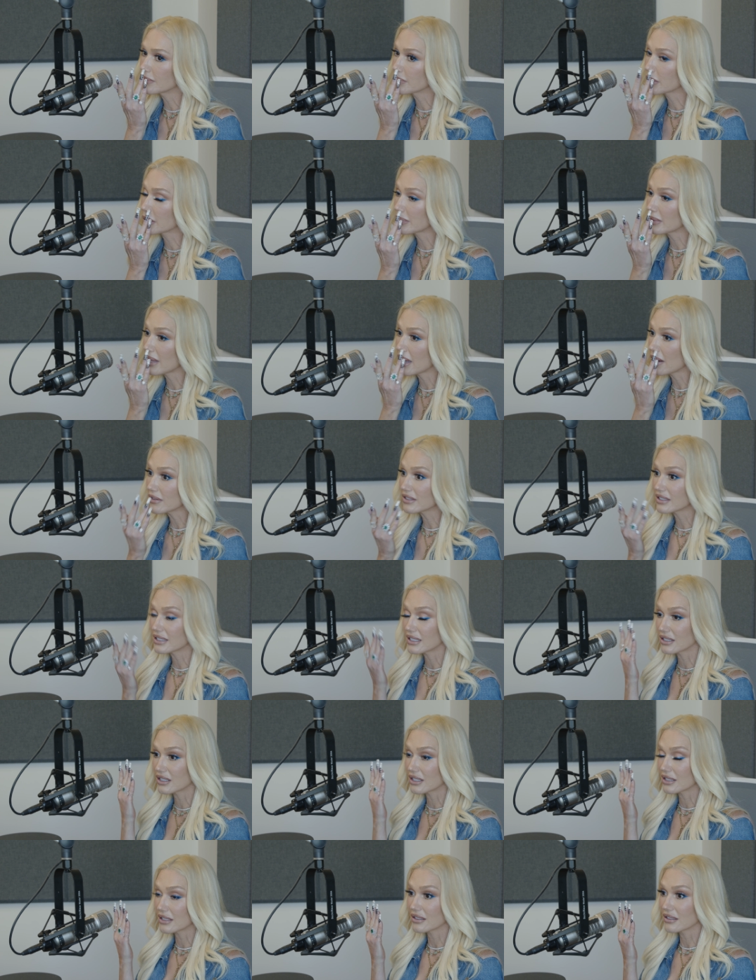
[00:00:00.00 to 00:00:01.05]
Purple
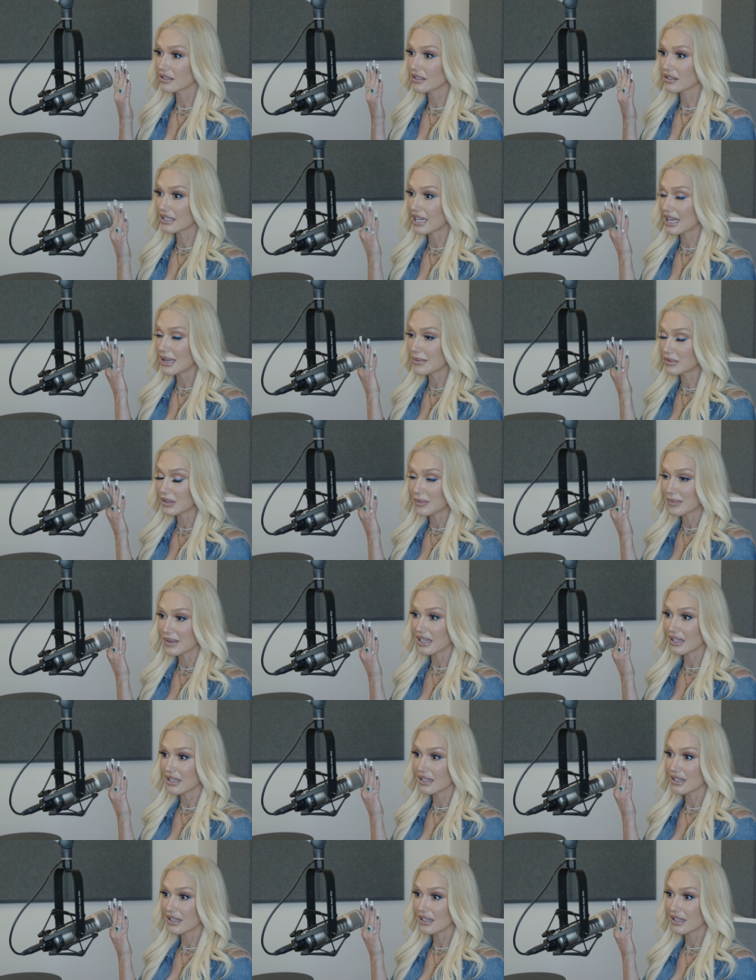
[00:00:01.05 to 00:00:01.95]
Irises came to me.